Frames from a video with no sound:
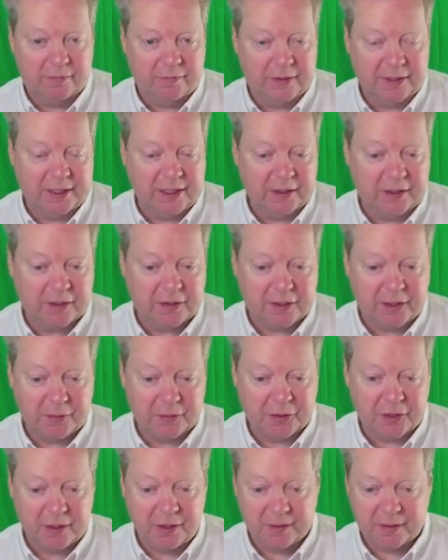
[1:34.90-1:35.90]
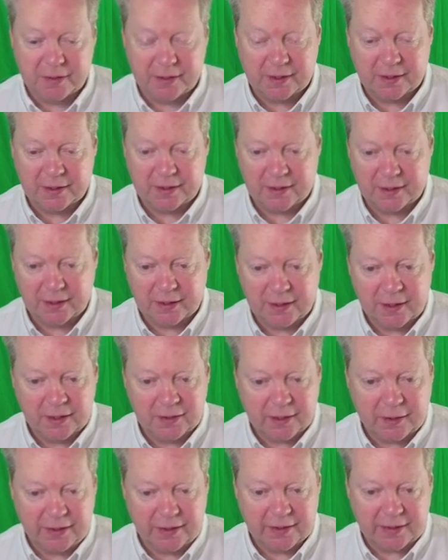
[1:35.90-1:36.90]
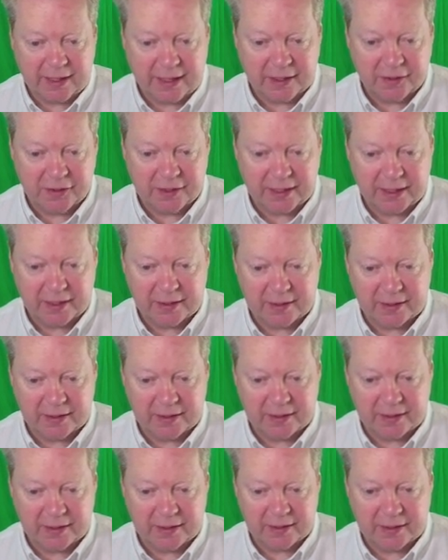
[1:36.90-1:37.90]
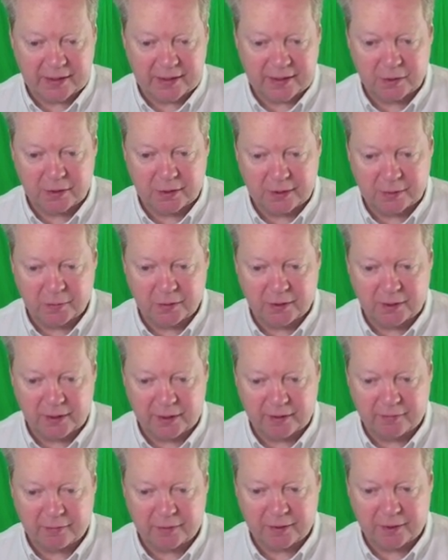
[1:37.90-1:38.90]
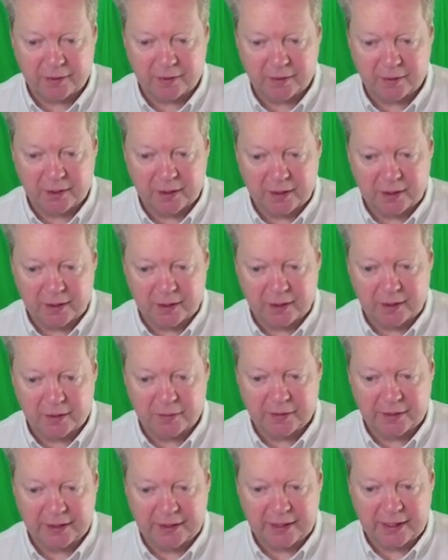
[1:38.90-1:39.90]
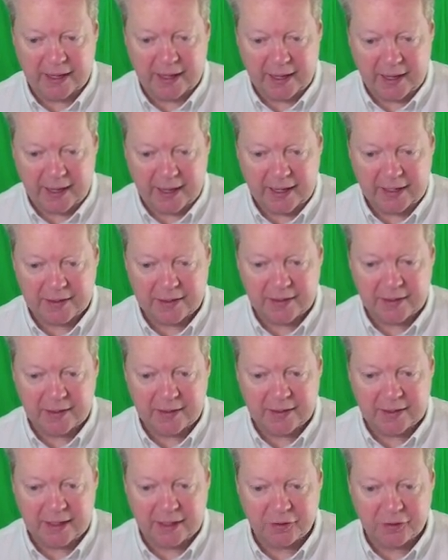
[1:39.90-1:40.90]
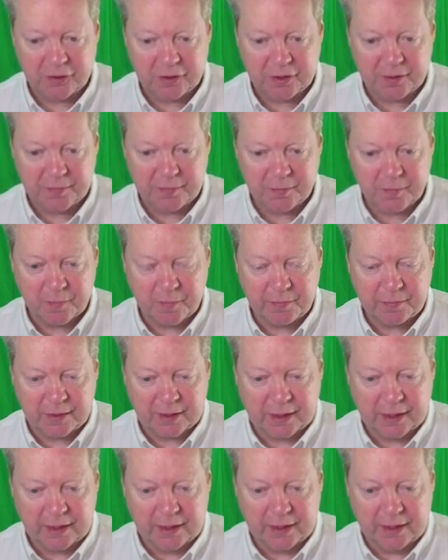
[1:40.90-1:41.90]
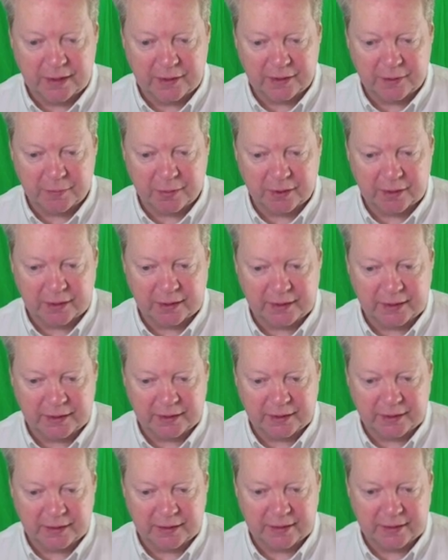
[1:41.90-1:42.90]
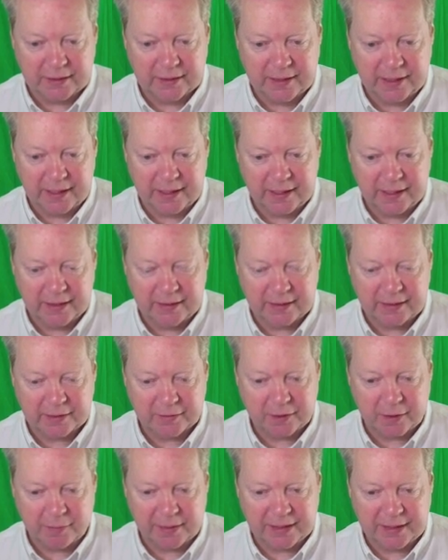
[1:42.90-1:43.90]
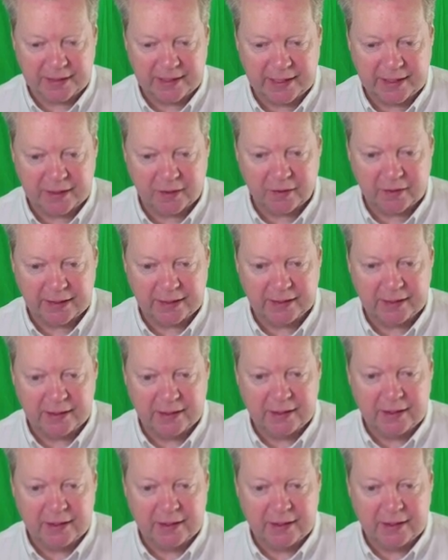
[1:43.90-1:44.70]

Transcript: Video description. Just uh, so here's the hashtags. Hashtag Nick Wood, Nick Wood, Life Pro, Logie ad. That should. Uh, there's a product link that's there. So that's got my tag on it.